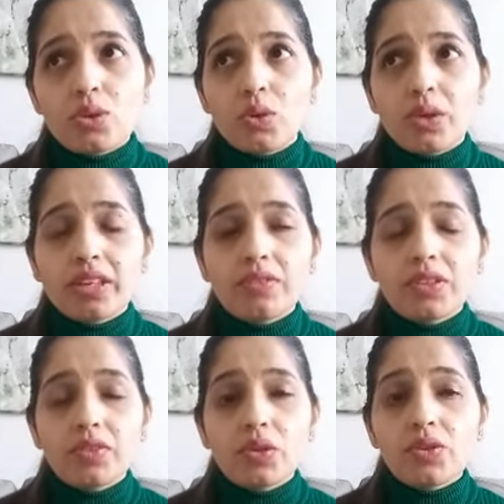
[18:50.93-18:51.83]
So
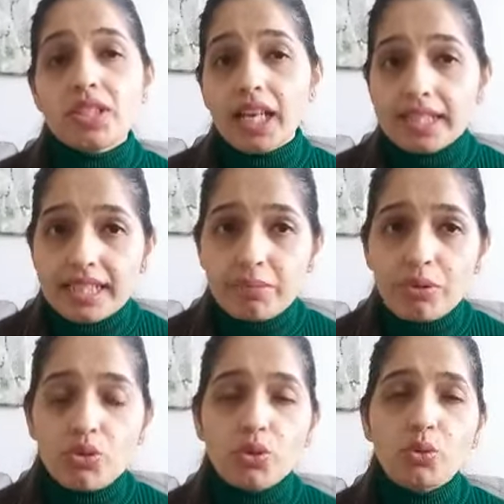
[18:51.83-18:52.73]
if you're starting
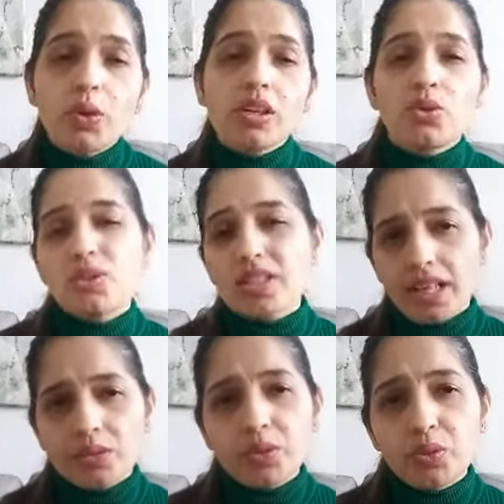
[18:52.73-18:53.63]
spiritual work, don't
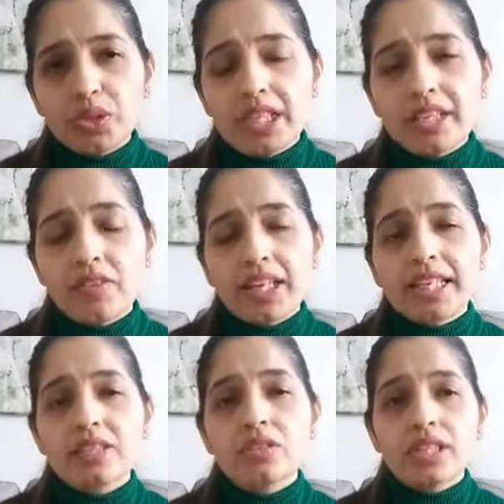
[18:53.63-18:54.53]
start with Kundalini
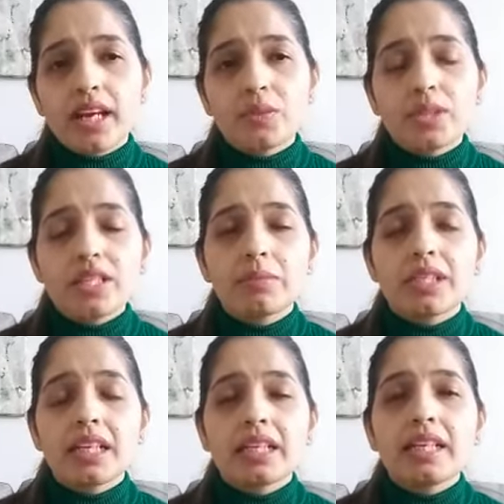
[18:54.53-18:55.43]
Reiki. To start with
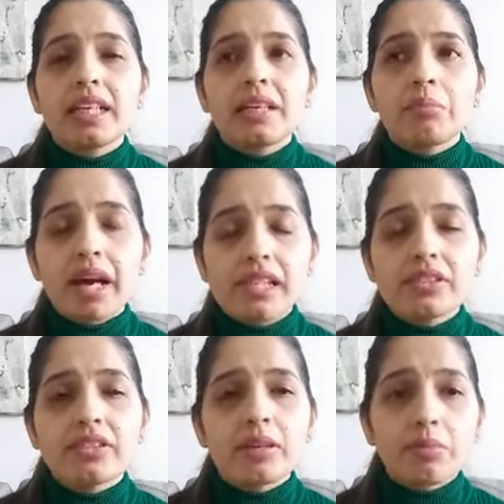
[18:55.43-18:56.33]
something
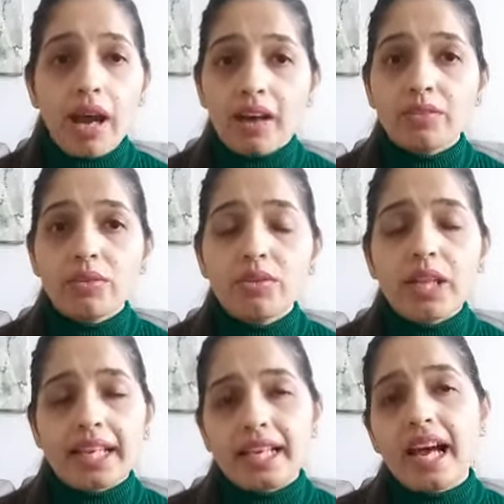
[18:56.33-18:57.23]
milder and powerful
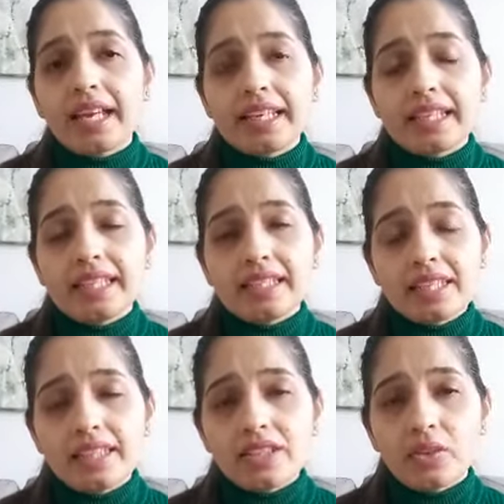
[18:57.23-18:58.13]
like
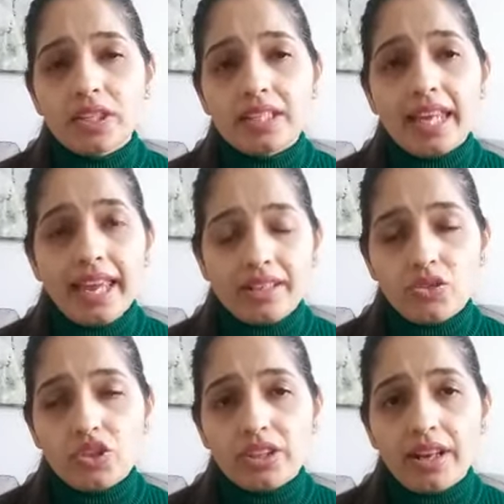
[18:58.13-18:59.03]
IET, Integrated
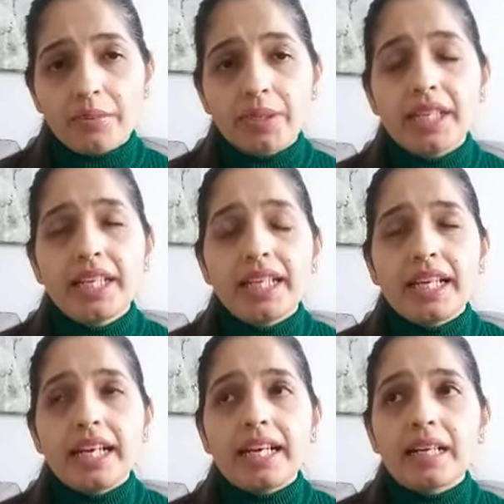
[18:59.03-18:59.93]
Energy Therapy,
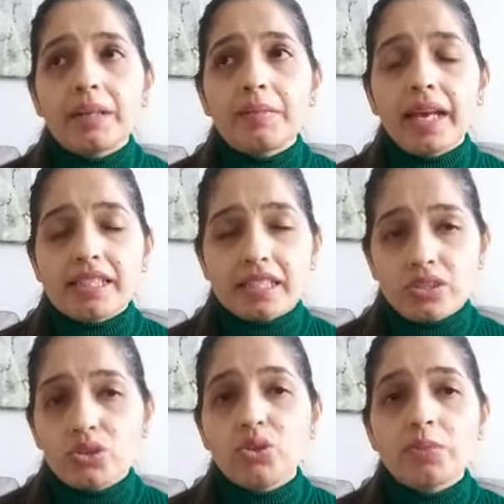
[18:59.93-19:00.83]
as an
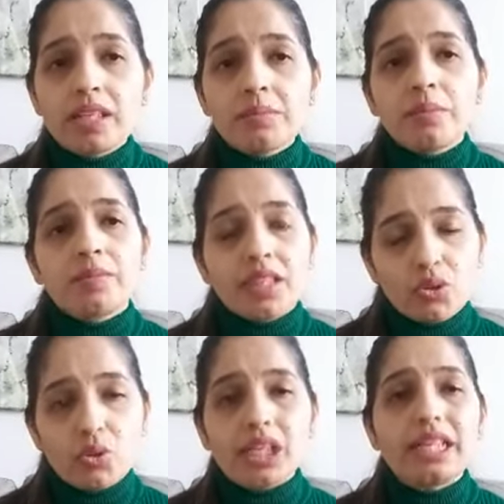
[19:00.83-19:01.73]
attunement
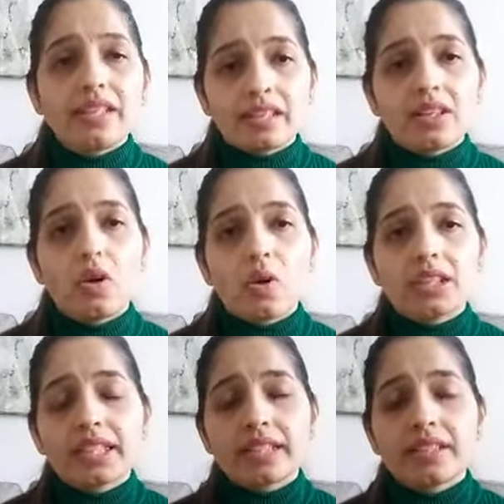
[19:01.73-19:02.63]
to clear
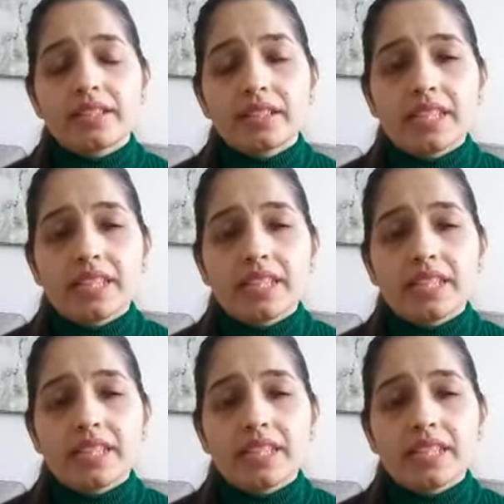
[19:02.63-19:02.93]
all the